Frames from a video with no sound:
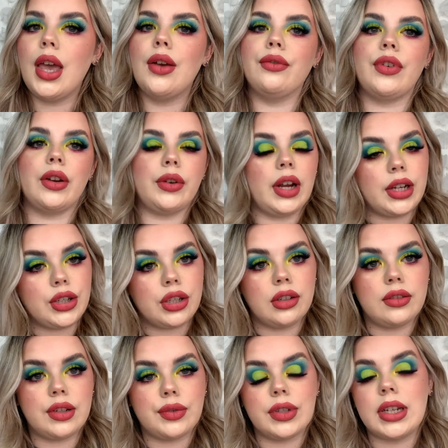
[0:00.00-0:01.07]
variation of
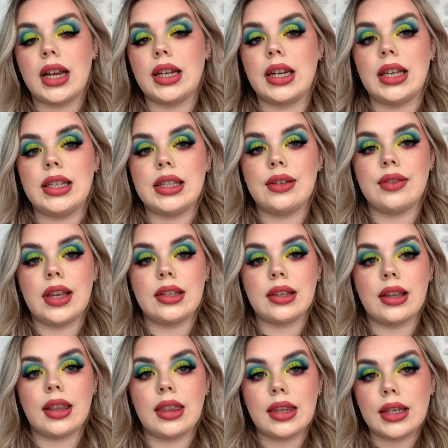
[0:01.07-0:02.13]
different techniques. If there's
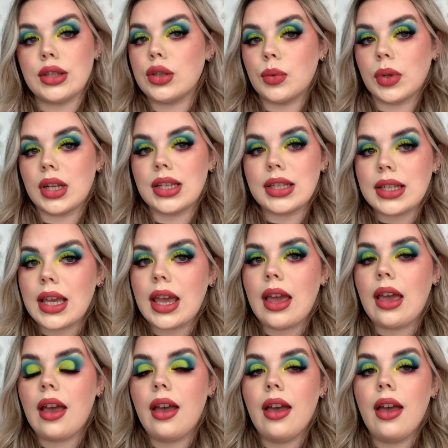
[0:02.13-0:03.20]
other things you want to see,
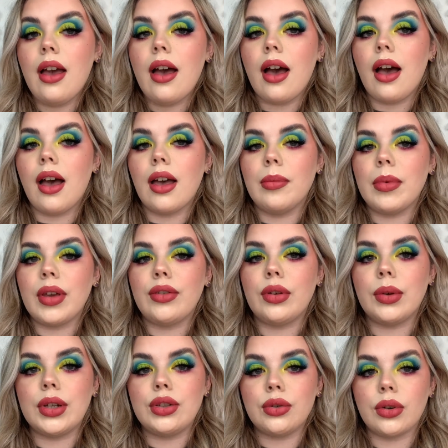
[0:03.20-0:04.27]
if you
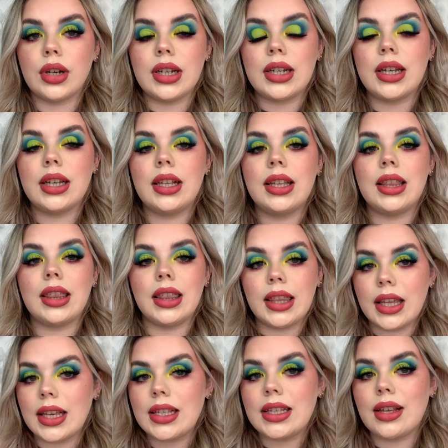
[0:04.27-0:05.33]
enjoyed
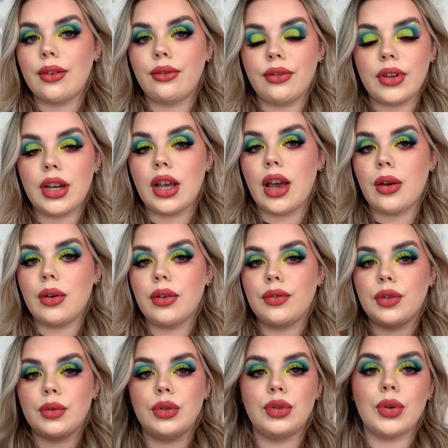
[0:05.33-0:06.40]
this video, if you
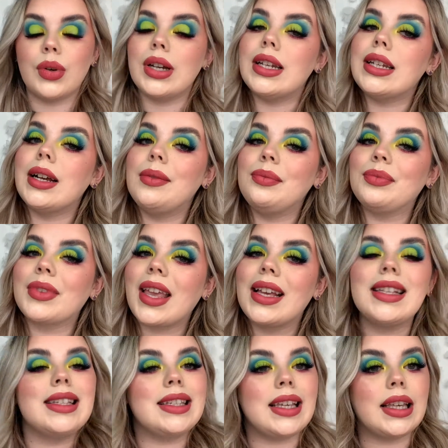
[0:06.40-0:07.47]
enjoyed
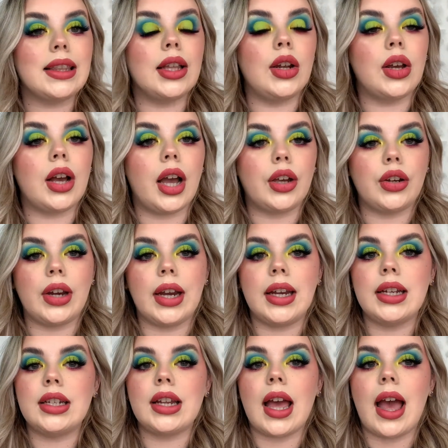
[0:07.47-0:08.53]
seeing the look I
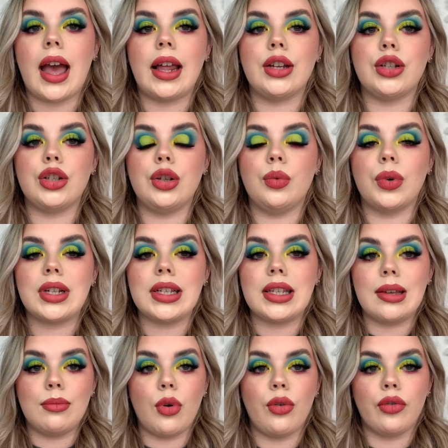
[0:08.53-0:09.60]
created and you want to see
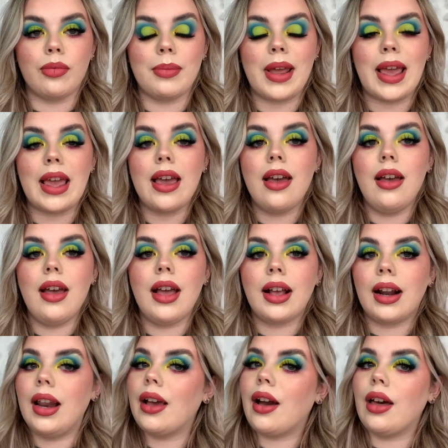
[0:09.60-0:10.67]
more from me,
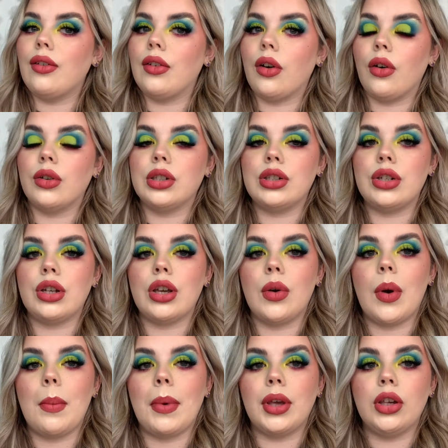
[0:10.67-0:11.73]
click over onto
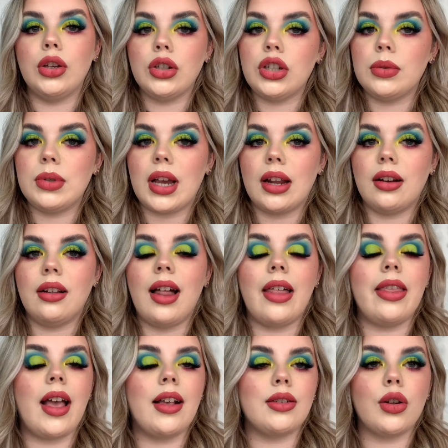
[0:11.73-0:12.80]
my YouTube channel and
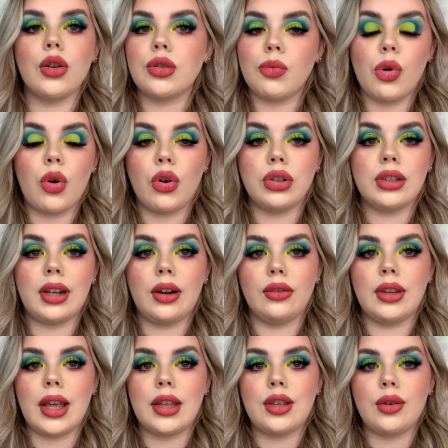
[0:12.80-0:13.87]
there's lots more content on
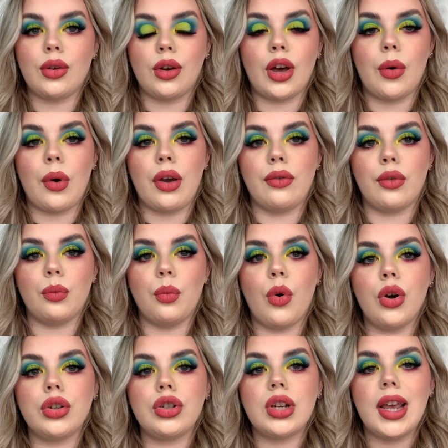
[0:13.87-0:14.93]
there that you can go over and
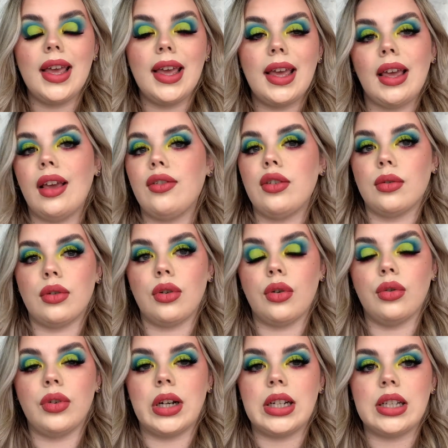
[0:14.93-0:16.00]
watch. If you are not
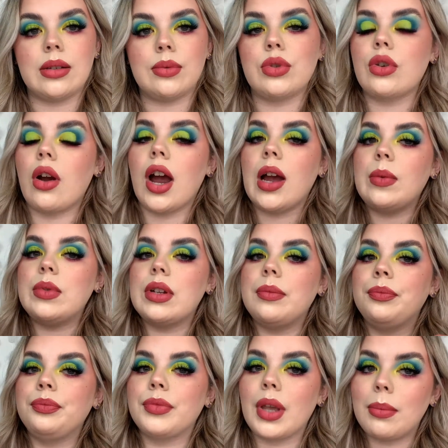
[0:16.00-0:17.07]
already subscribed,
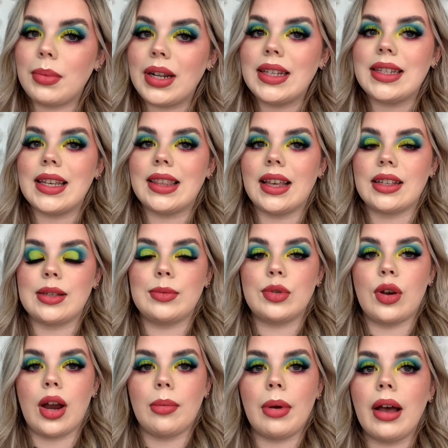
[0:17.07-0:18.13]
please hit that
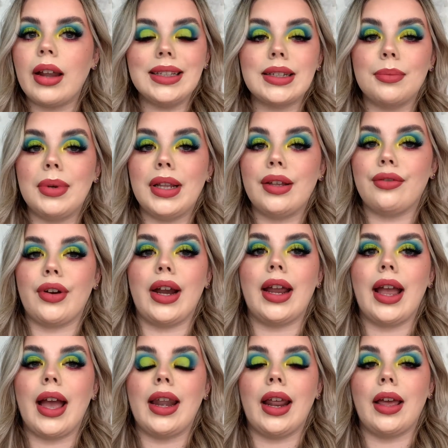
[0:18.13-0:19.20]
subscribe button. It's completely free
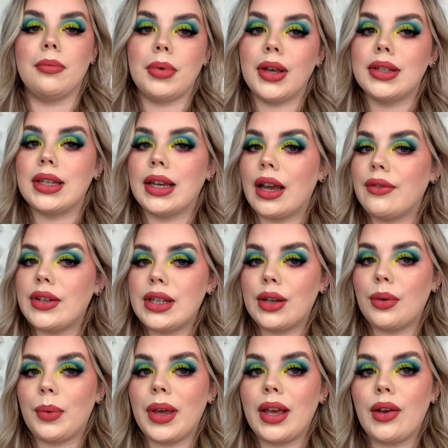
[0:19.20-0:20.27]
and I'm posting every single
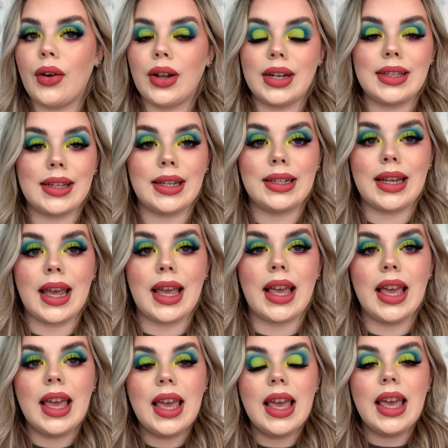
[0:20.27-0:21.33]
week on a Sunday
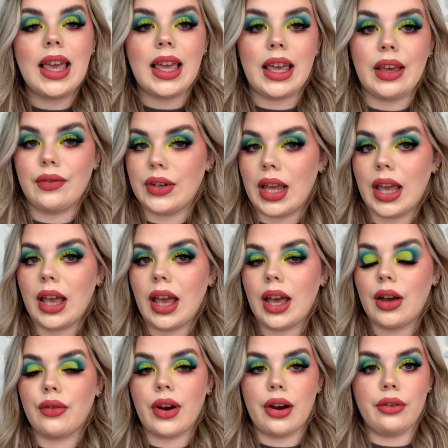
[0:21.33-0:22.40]
evening
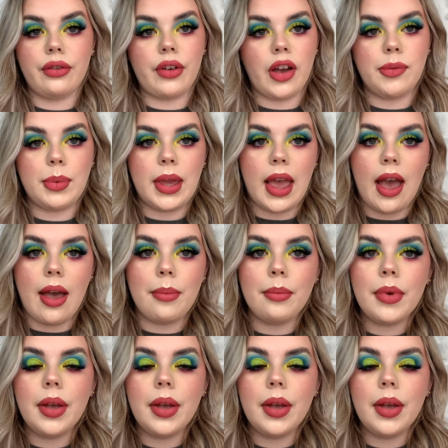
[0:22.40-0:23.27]
around 5 PM,